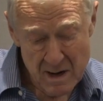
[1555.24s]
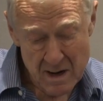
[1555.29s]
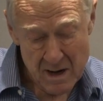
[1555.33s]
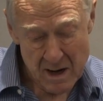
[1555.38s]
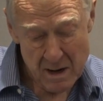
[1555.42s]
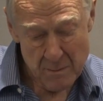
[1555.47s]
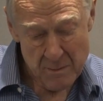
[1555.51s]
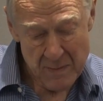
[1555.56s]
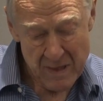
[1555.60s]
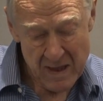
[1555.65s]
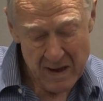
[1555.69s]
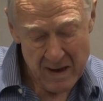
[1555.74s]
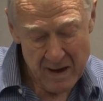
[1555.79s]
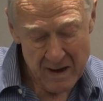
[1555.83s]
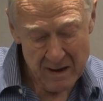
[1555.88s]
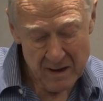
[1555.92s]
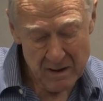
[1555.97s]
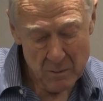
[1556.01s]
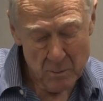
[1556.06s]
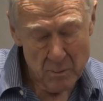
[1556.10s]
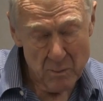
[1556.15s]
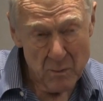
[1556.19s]

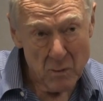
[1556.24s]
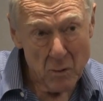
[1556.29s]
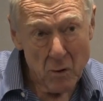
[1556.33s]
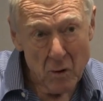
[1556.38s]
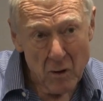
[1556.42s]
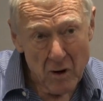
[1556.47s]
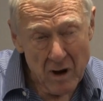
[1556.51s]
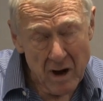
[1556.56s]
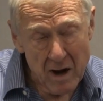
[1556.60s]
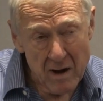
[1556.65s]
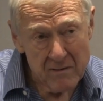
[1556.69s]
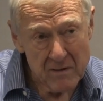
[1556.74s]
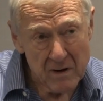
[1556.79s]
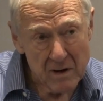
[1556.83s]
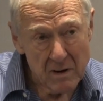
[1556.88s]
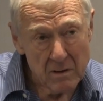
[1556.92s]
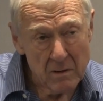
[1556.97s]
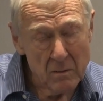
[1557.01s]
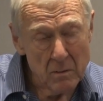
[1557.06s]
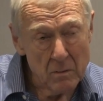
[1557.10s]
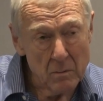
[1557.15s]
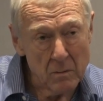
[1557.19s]
and moreover,
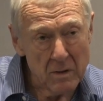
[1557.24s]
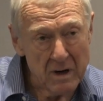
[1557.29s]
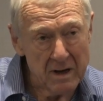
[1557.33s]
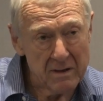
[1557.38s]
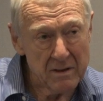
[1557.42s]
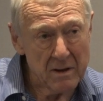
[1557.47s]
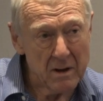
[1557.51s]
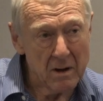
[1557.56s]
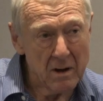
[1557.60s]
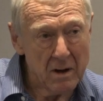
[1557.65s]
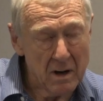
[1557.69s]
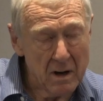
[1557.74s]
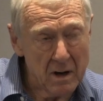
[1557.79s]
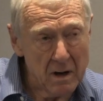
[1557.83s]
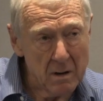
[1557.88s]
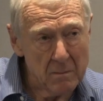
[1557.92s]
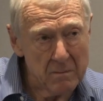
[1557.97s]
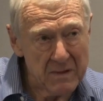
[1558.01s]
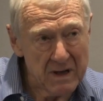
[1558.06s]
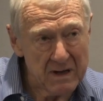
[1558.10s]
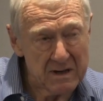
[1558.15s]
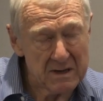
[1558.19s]
where the
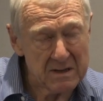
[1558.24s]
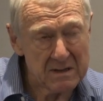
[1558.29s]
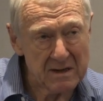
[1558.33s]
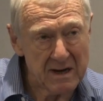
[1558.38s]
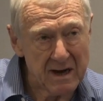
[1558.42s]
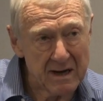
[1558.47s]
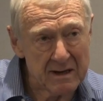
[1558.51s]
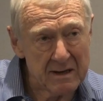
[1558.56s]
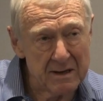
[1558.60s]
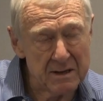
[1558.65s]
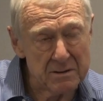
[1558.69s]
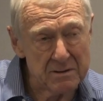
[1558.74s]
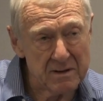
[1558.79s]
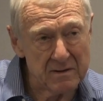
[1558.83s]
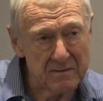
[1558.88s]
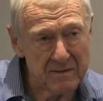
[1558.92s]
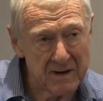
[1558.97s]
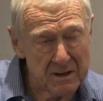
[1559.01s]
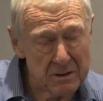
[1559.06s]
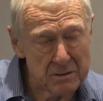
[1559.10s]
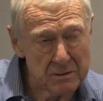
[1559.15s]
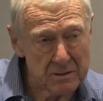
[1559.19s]
harm that is likely to
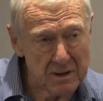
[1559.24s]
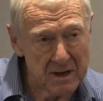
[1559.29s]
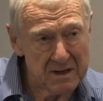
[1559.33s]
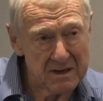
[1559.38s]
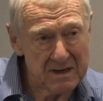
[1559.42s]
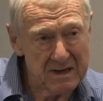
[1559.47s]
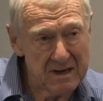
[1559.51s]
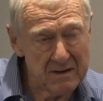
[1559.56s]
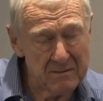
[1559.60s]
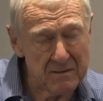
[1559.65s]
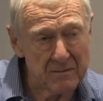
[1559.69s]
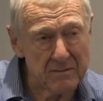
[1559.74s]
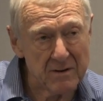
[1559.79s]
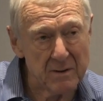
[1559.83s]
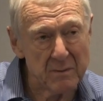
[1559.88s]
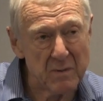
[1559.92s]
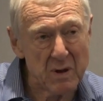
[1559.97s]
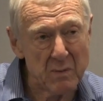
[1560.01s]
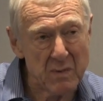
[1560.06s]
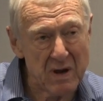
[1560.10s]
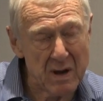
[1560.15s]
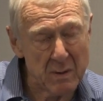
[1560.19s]
eventuate, even
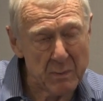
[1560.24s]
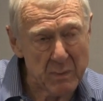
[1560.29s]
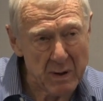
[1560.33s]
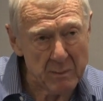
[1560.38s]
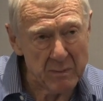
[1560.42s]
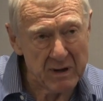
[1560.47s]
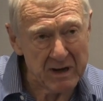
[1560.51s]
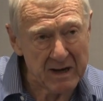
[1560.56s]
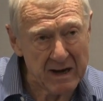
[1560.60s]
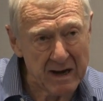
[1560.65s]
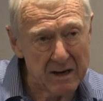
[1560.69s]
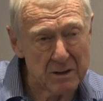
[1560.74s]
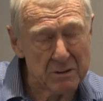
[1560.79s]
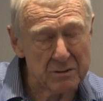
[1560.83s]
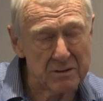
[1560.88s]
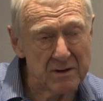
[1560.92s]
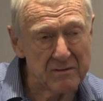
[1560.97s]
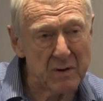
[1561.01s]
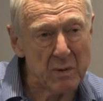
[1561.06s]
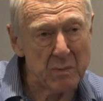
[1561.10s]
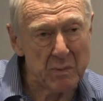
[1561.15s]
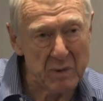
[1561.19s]
from the mere
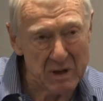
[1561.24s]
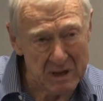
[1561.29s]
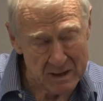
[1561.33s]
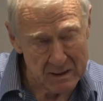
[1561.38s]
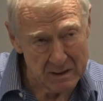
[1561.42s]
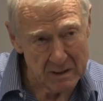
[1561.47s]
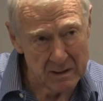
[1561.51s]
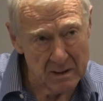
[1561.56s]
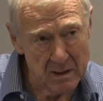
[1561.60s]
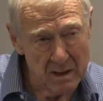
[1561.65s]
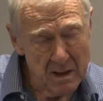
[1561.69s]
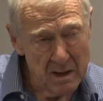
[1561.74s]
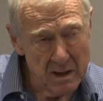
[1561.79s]
publication of a bill,